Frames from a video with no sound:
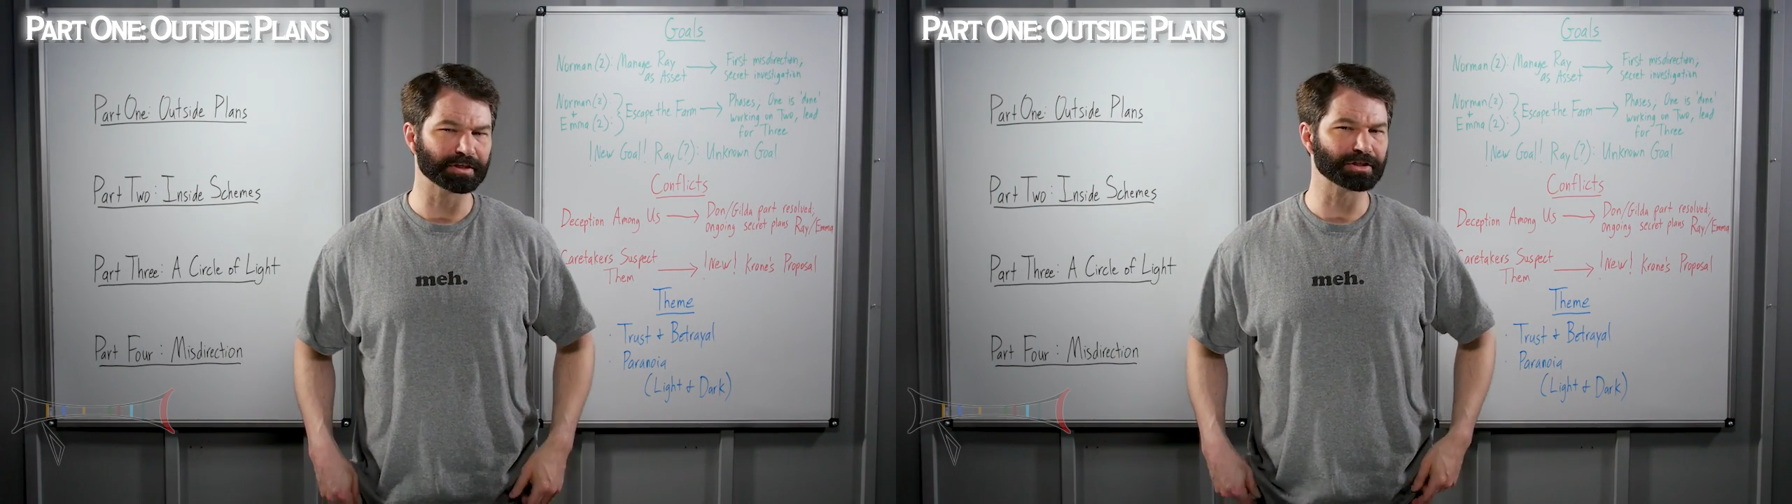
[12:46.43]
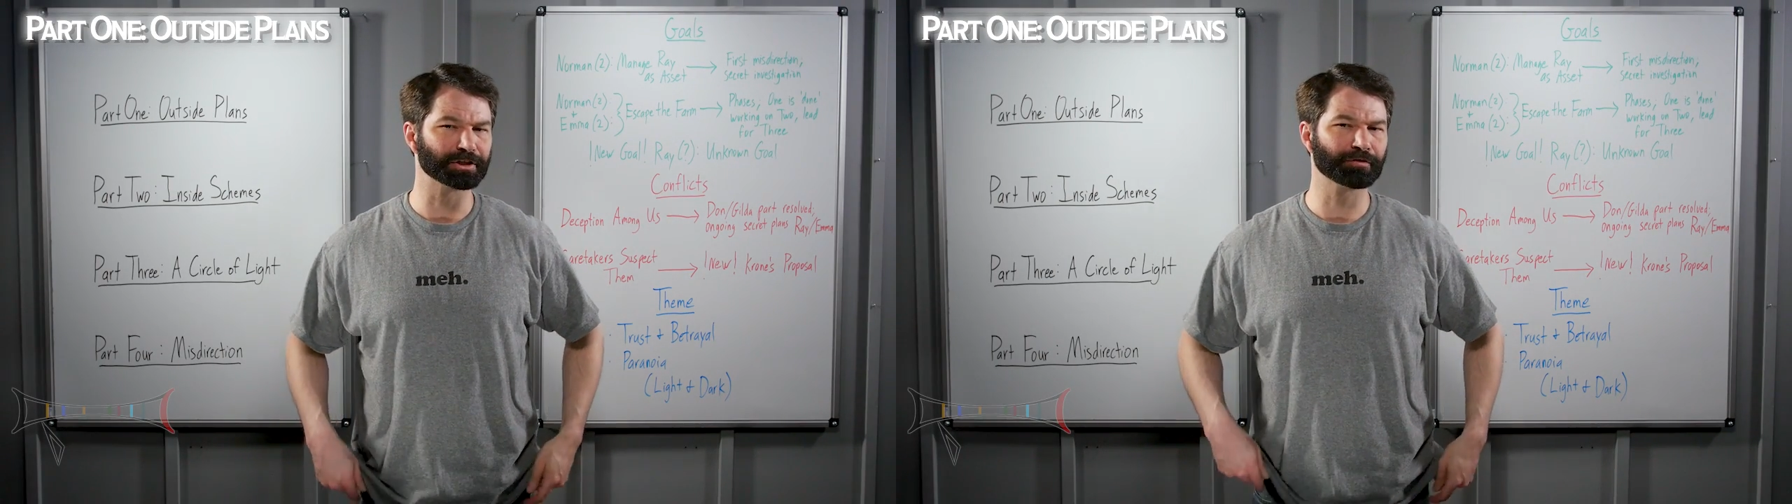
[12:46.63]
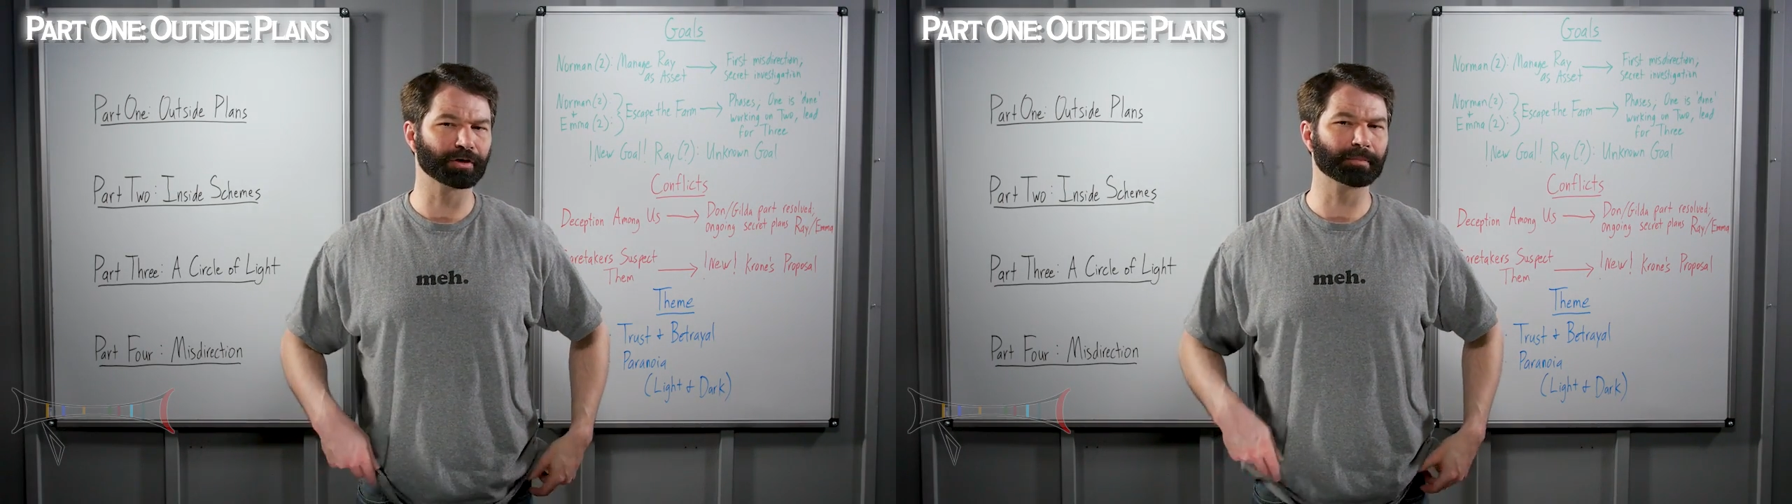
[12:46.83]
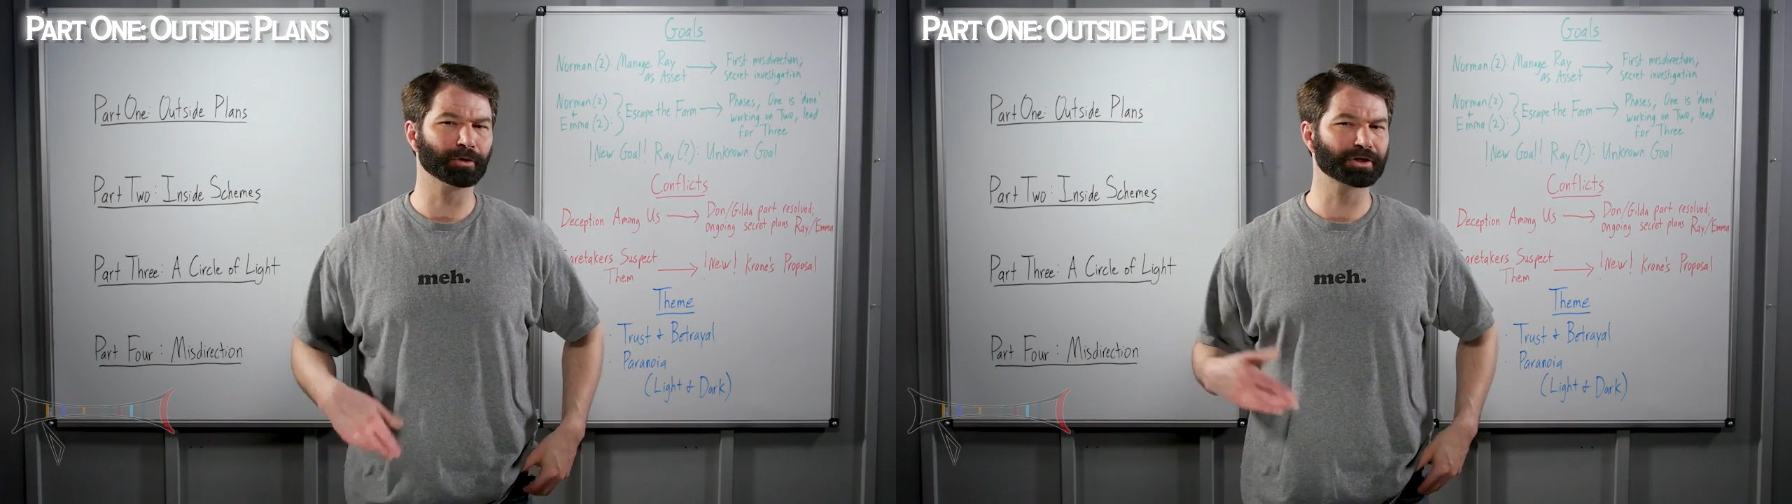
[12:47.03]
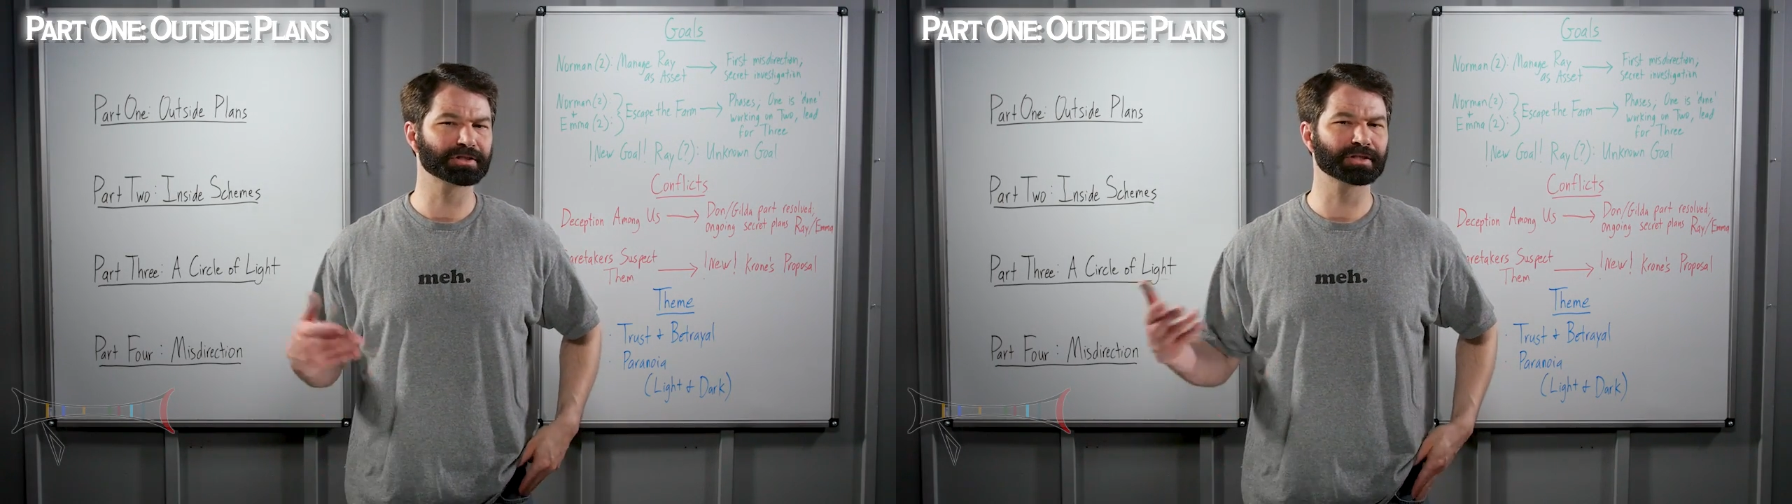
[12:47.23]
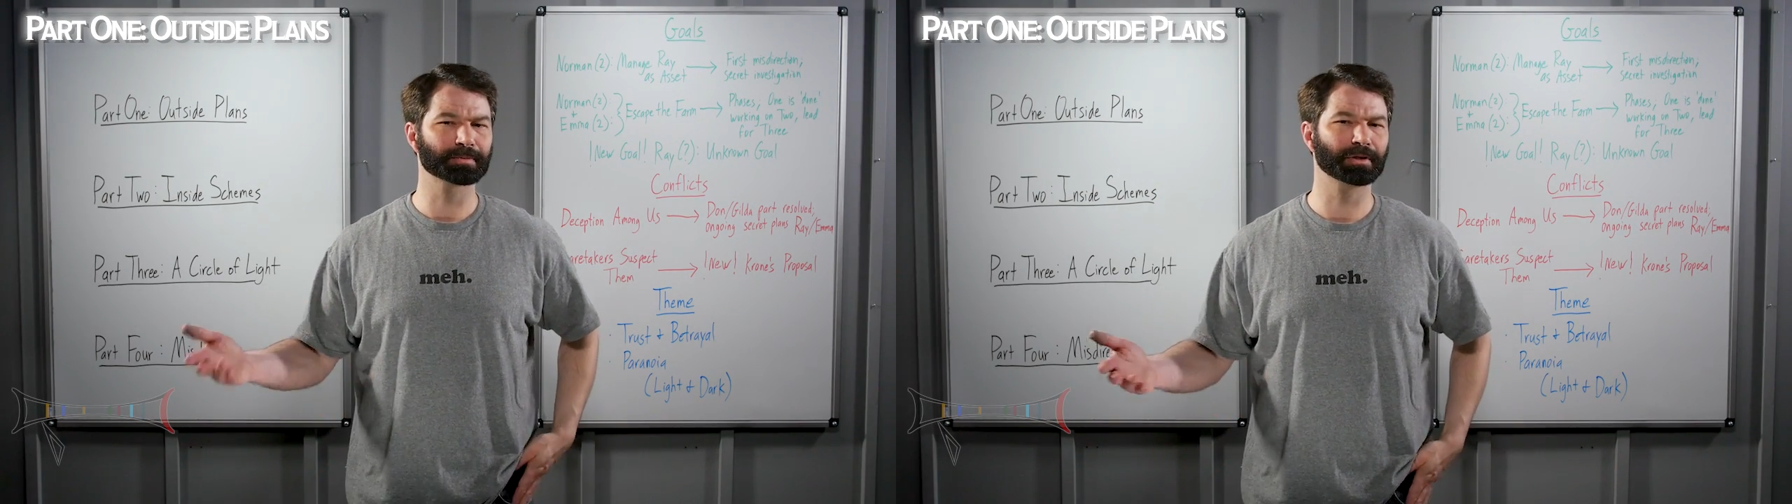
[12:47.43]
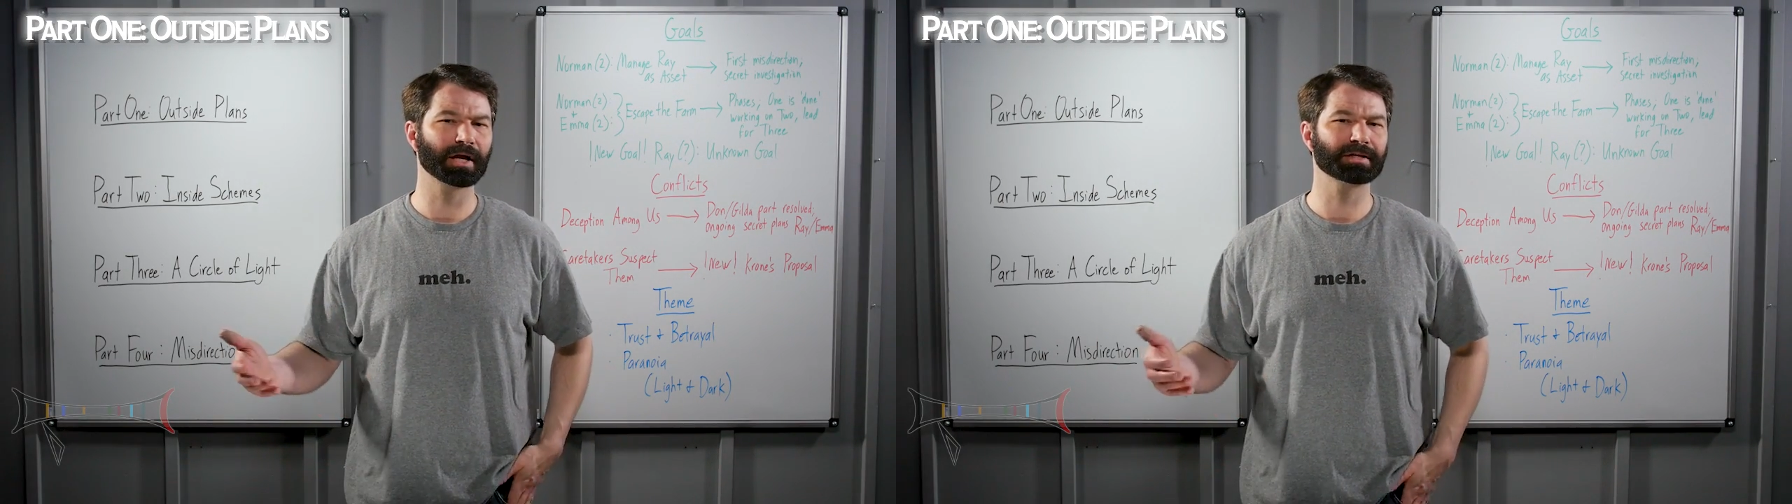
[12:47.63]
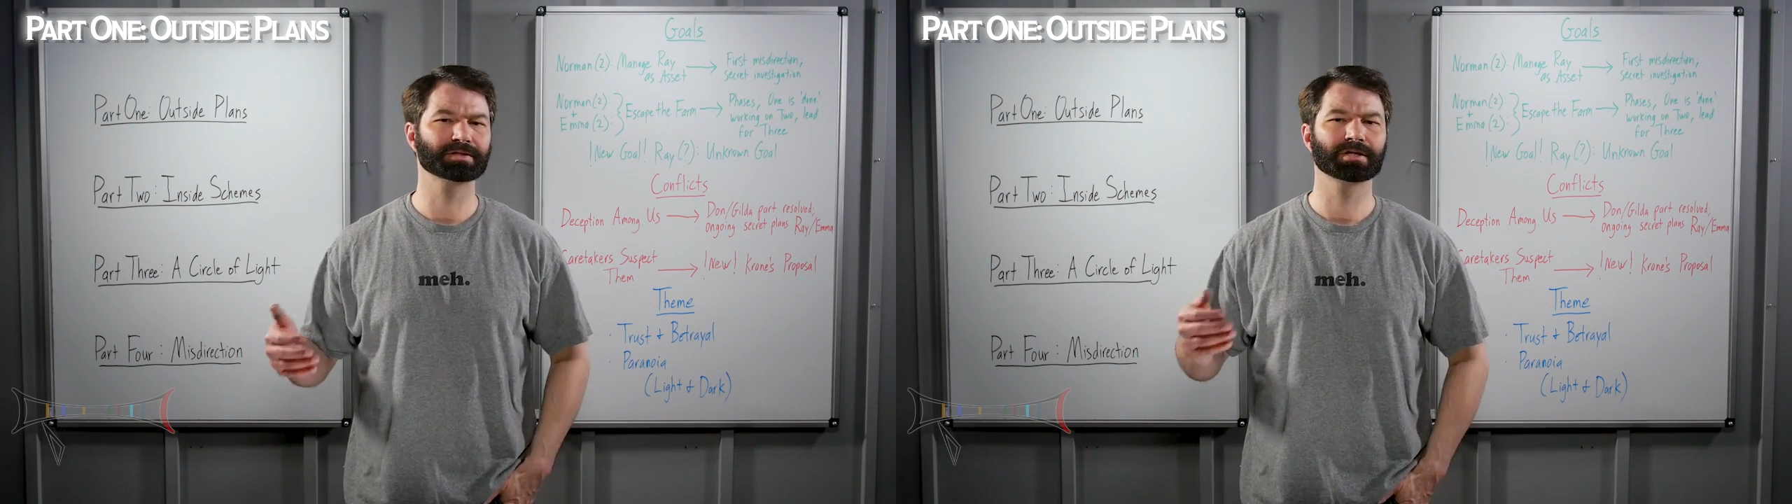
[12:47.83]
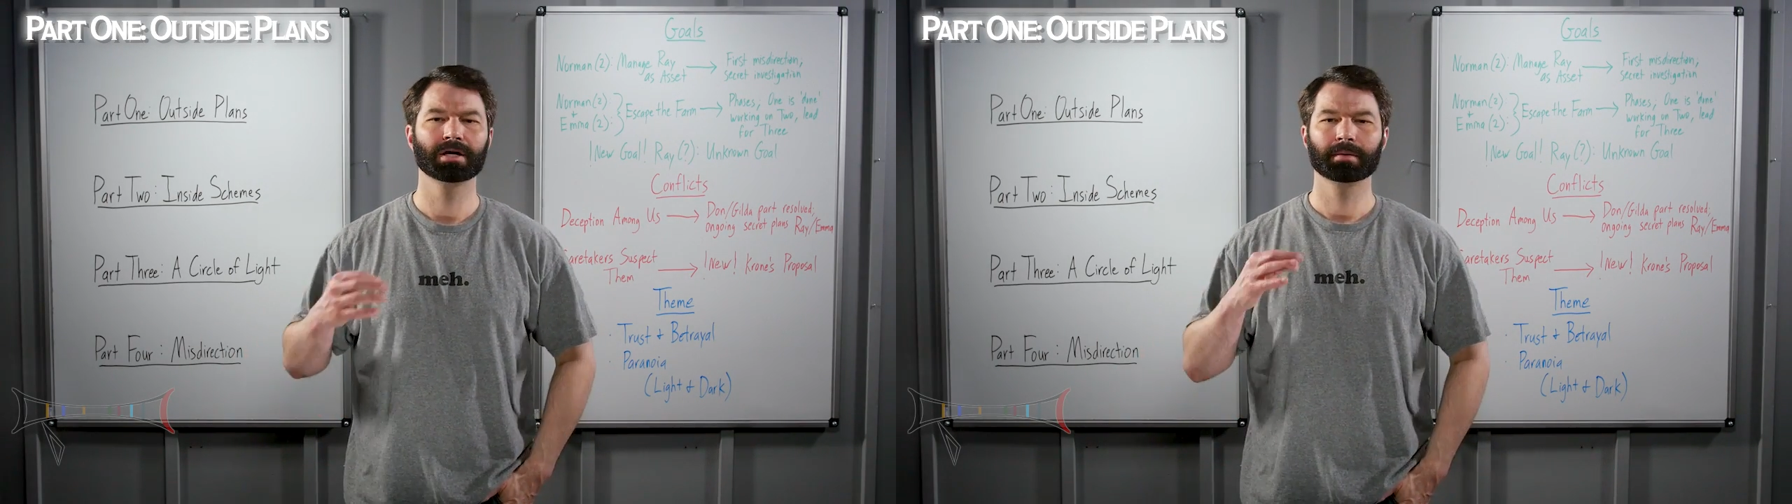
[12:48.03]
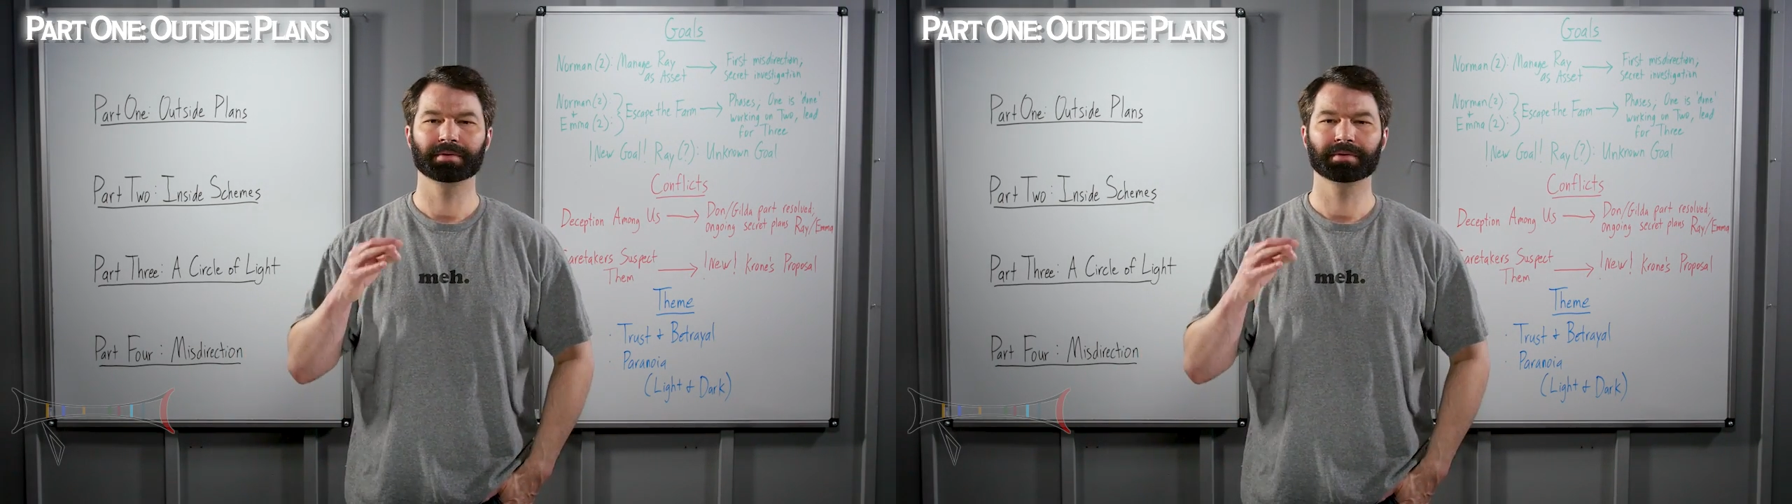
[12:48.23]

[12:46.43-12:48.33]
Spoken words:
in delivering books to this place,